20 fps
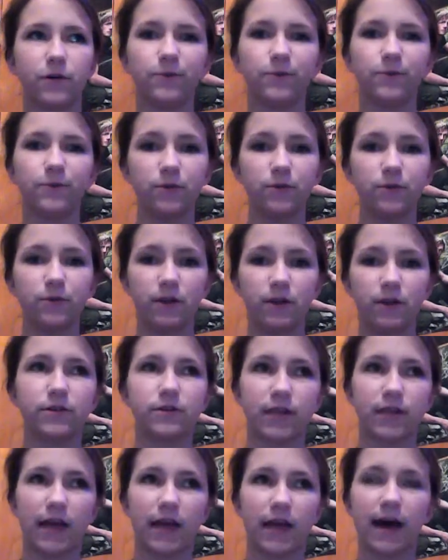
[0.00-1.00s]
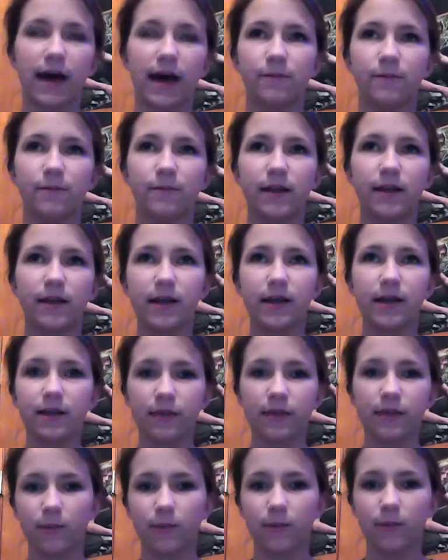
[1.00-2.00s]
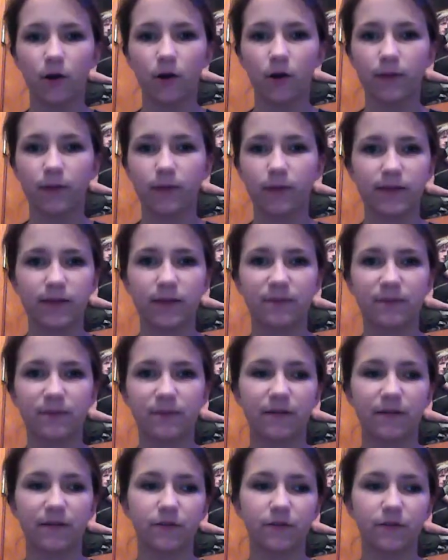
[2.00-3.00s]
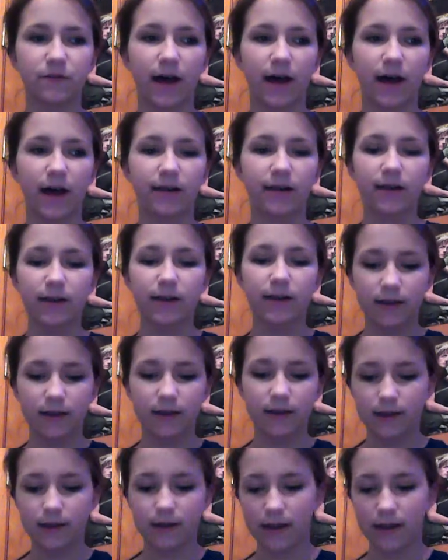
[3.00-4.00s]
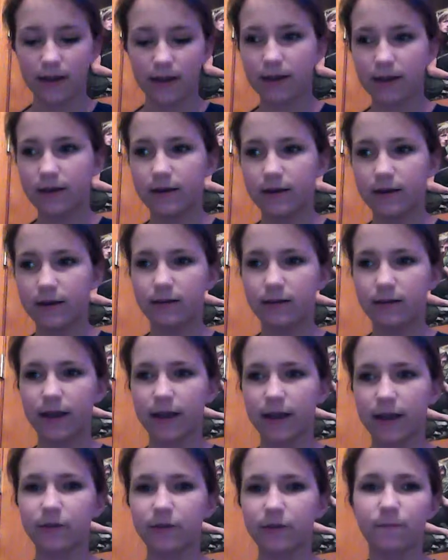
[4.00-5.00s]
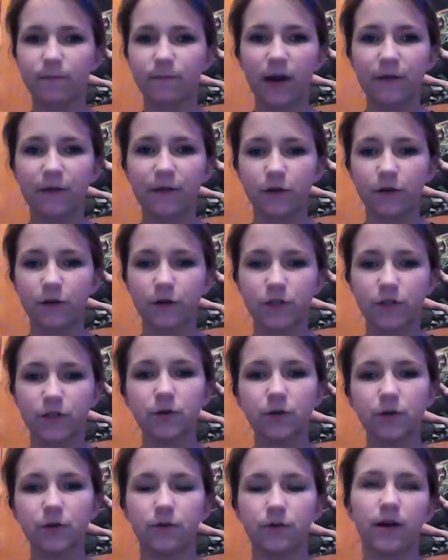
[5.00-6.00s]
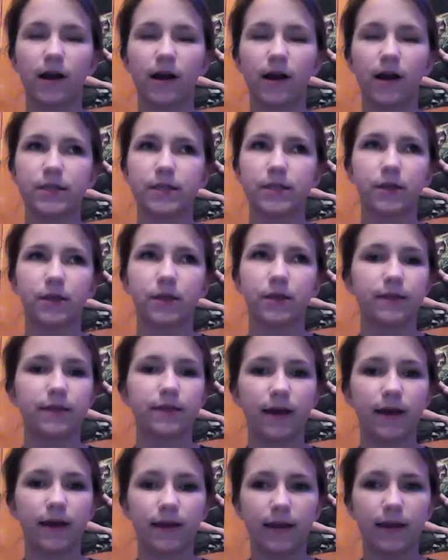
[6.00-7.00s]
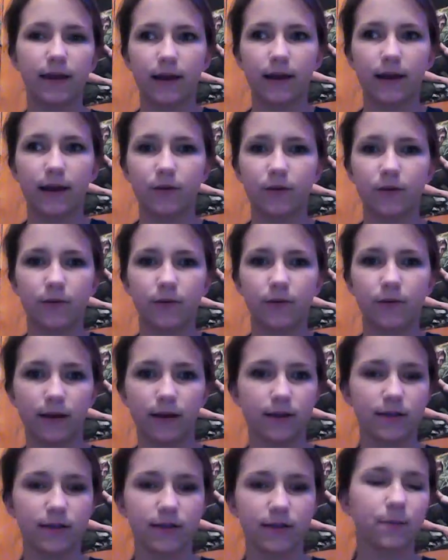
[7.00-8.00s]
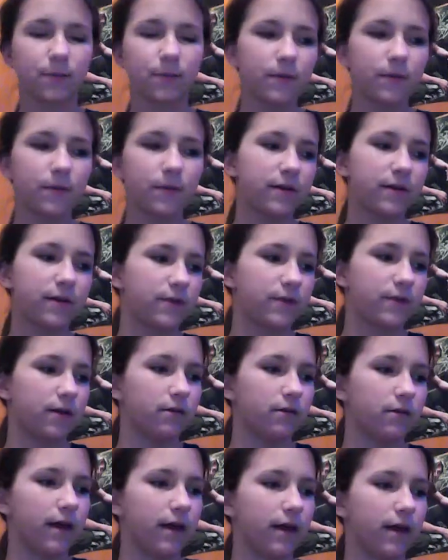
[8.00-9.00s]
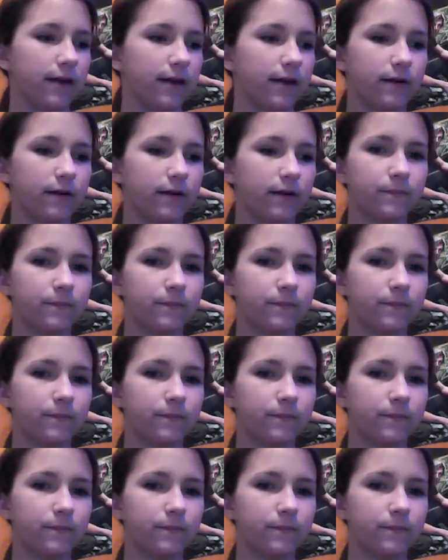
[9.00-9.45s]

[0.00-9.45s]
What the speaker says: few years that I had them, and they were already messed up after that. And, like, my first 2, their eyes are like that, and I don't know what it is. I'll probably make a video on that later.